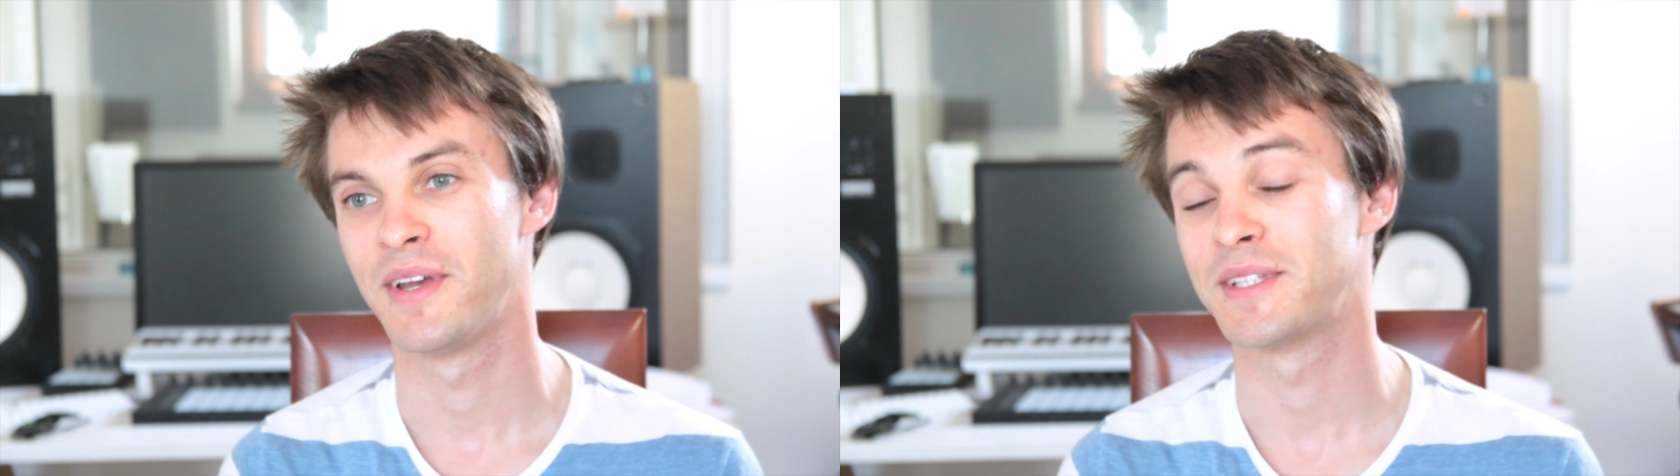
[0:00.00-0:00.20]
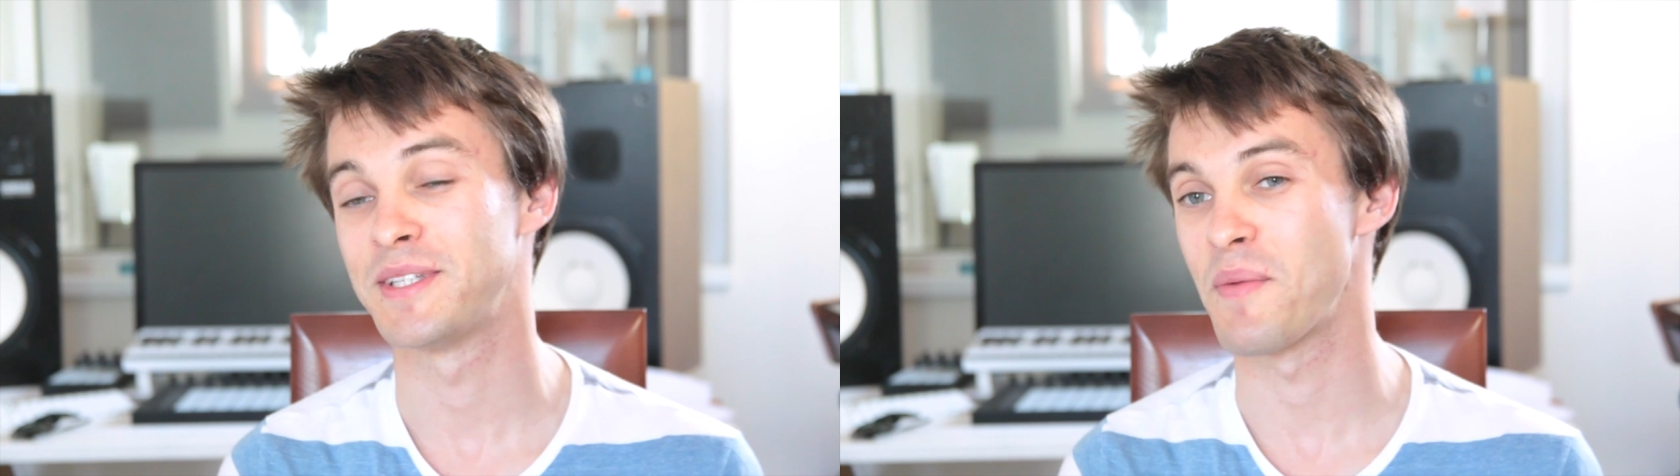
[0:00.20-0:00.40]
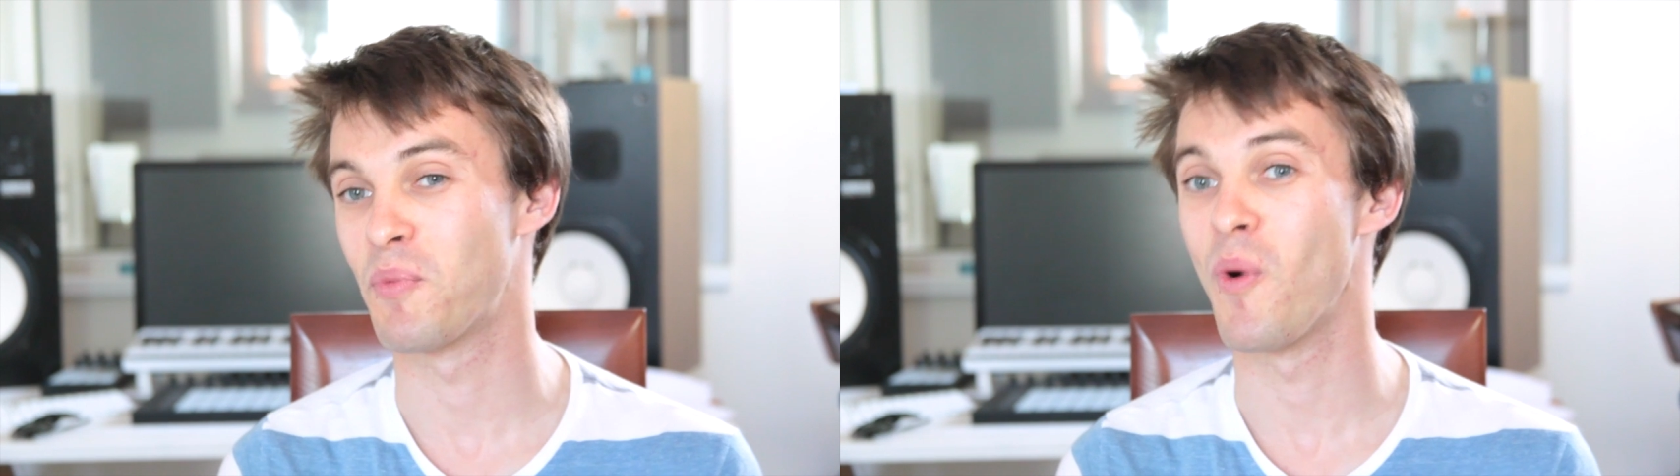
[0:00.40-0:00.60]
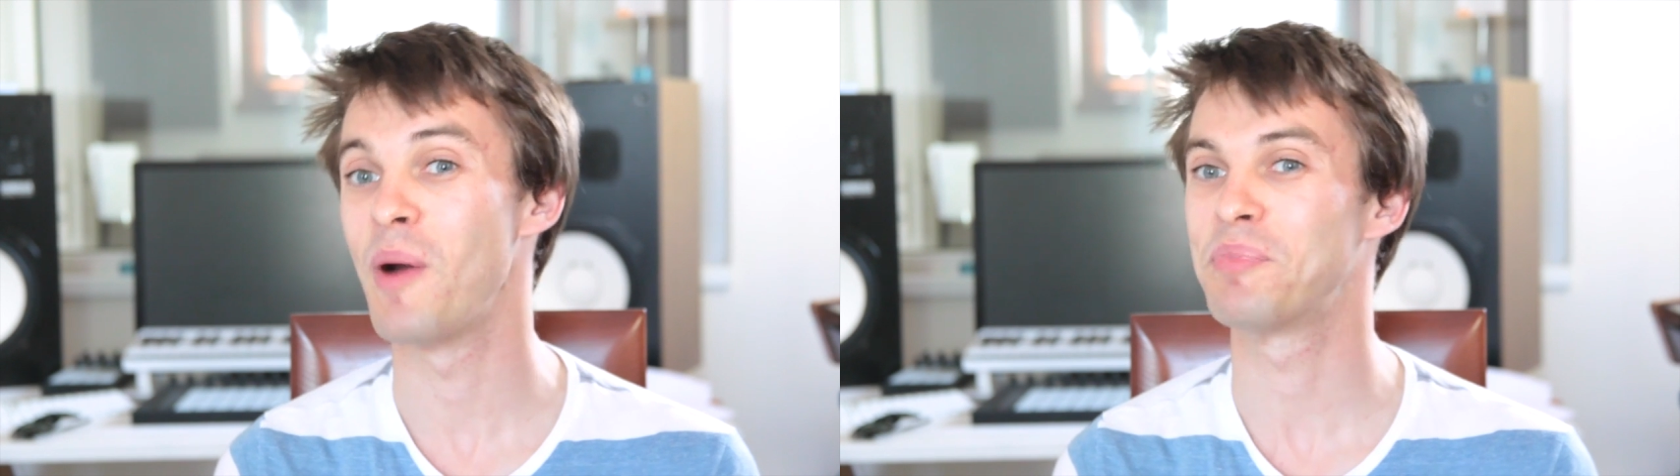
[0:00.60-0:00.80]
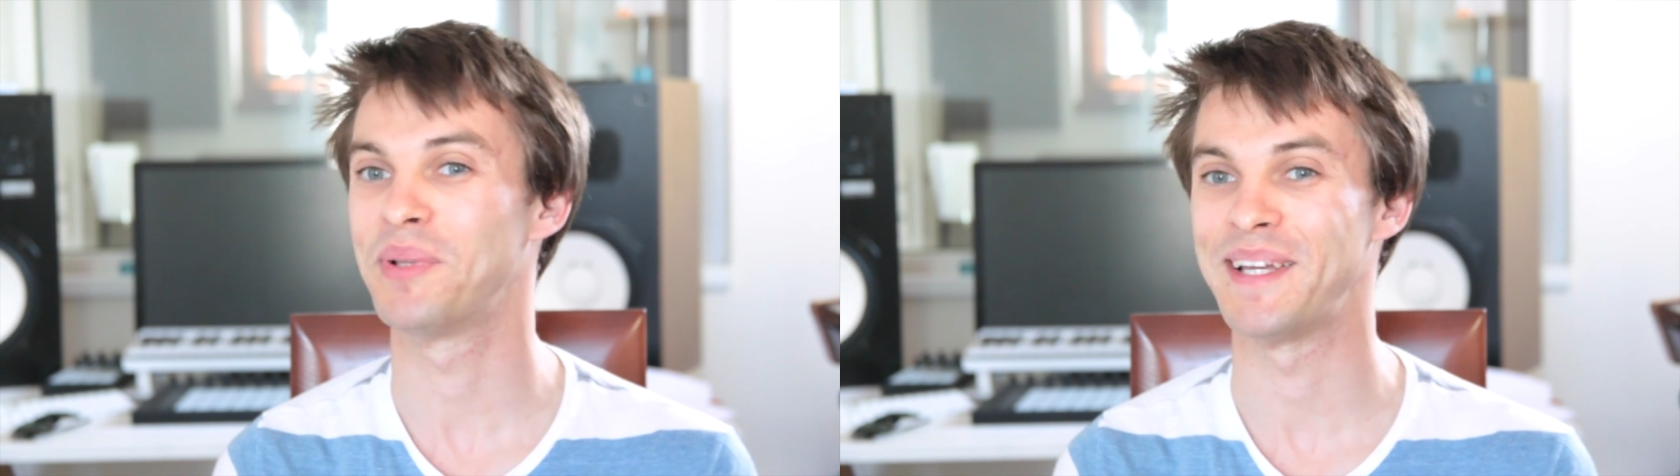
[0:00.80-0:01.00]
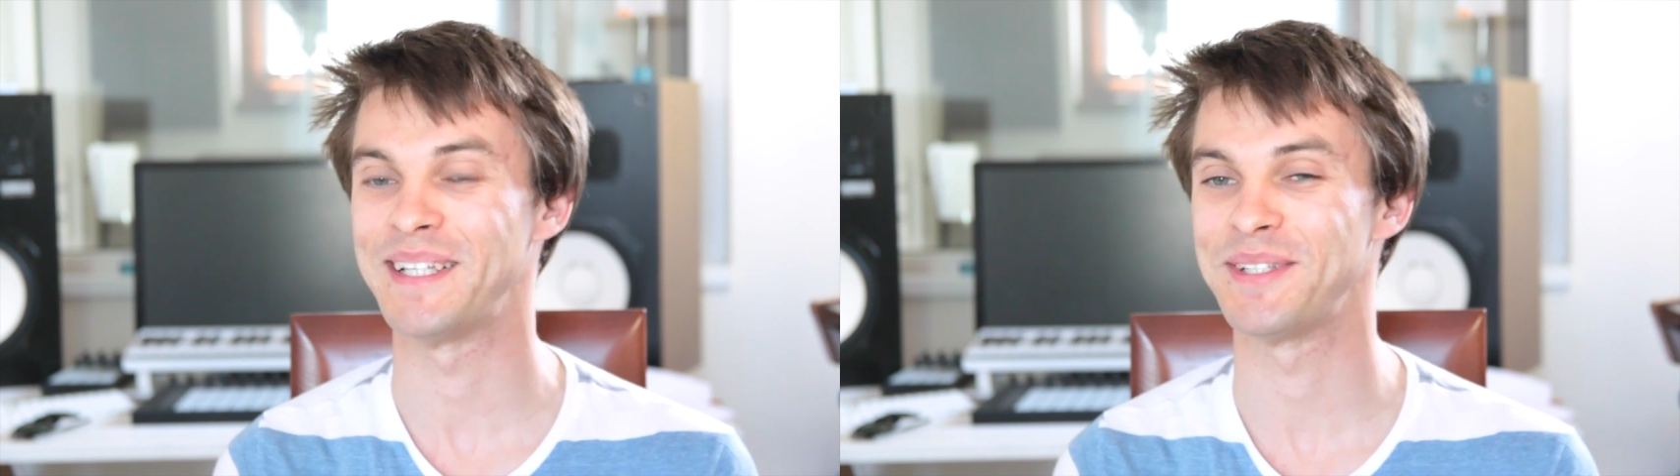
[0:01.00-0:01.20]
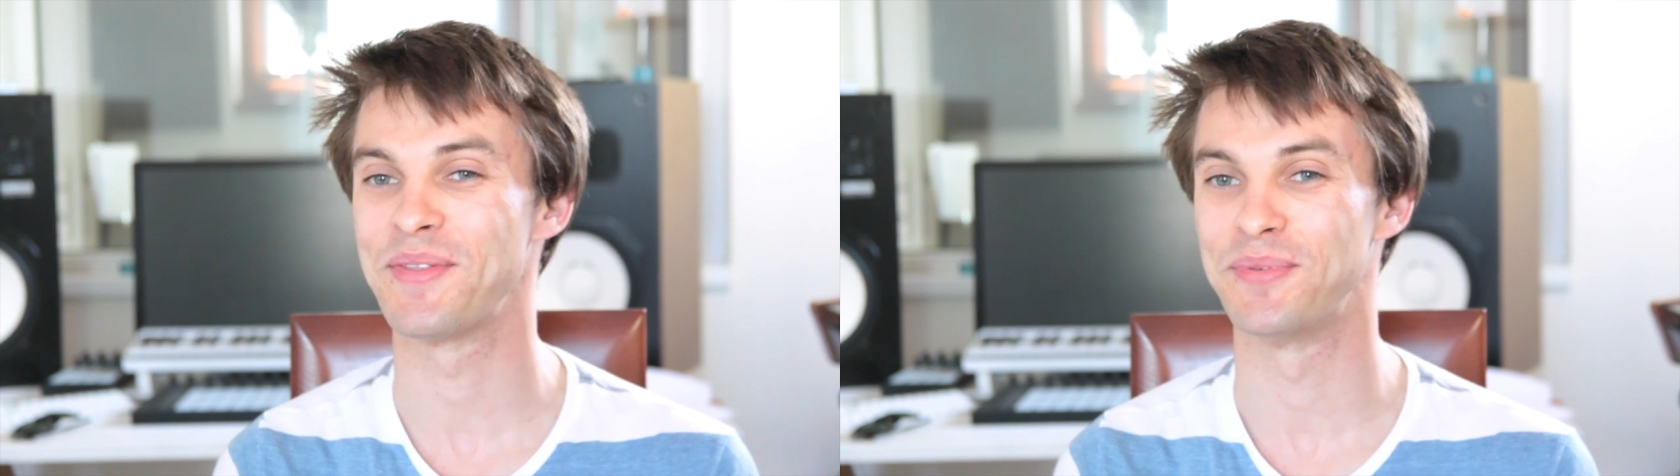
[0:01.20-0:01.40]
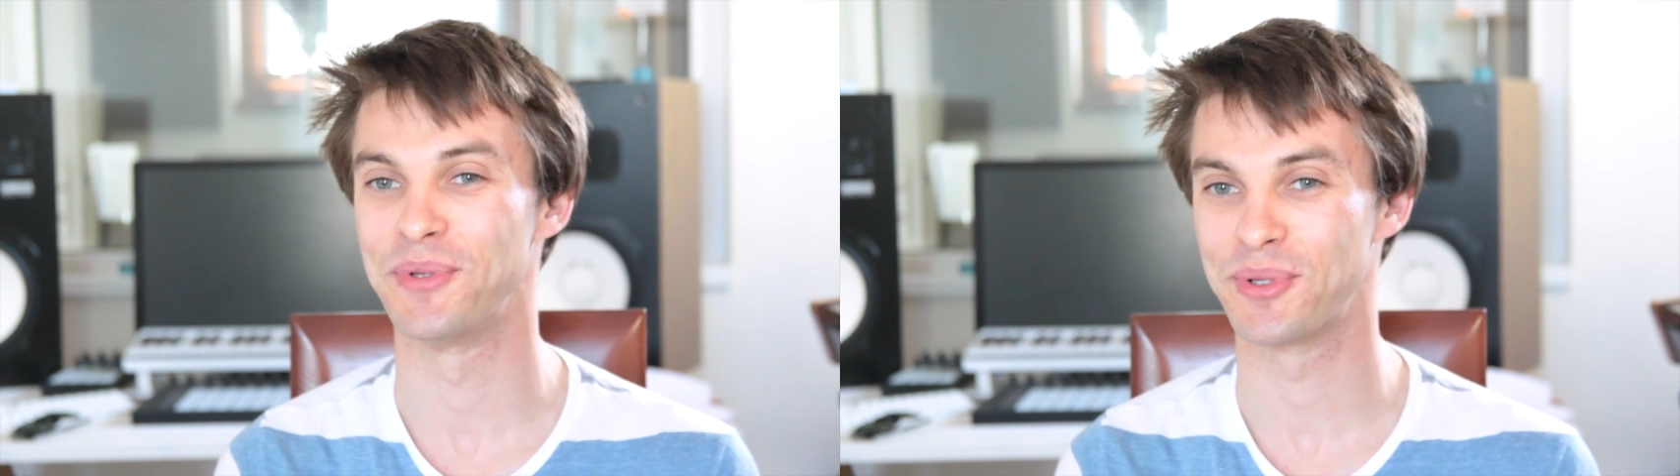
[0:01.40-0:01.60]
Except one place in
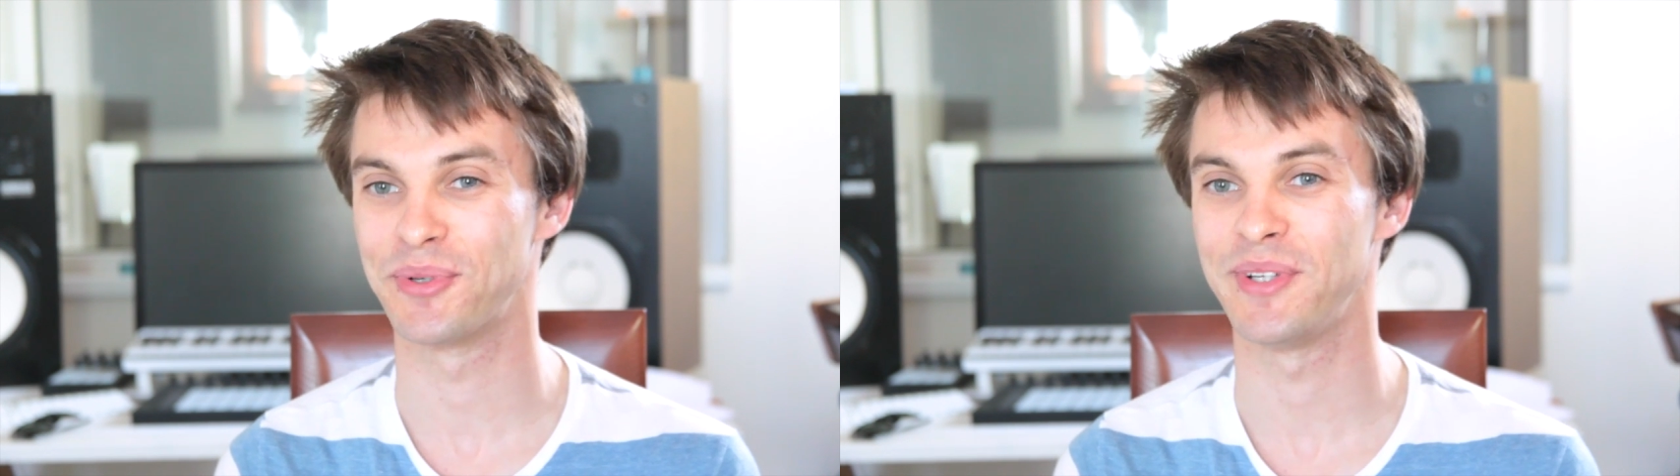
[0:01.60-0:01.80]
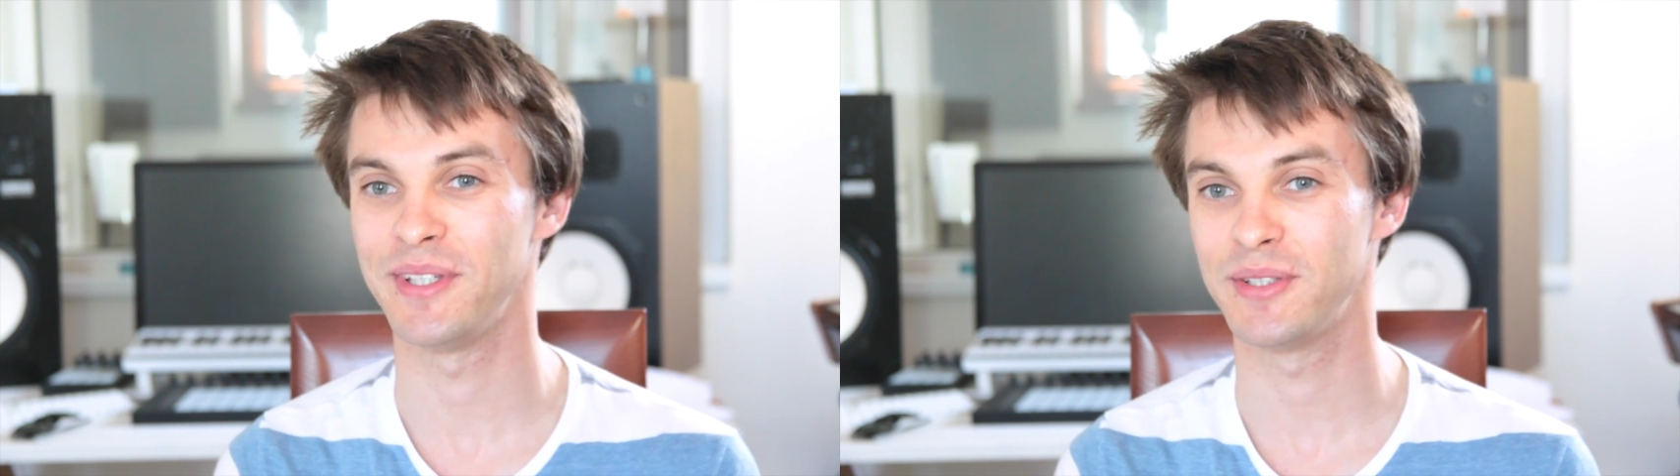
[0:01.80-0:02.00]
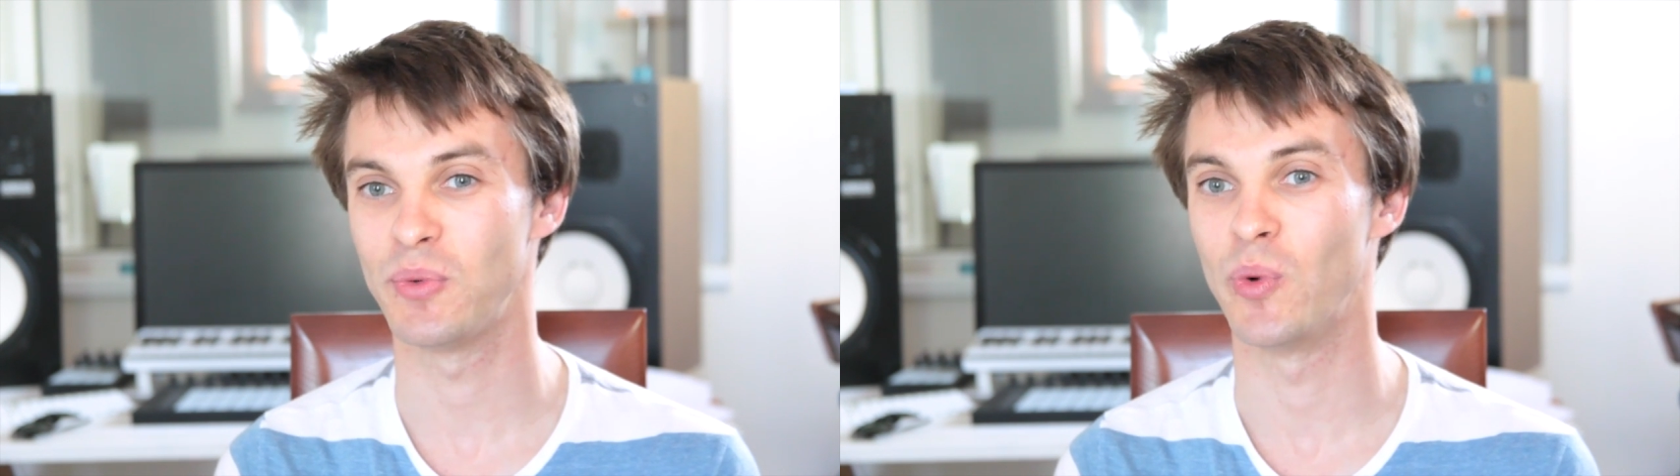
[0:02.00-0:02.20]
the rookeries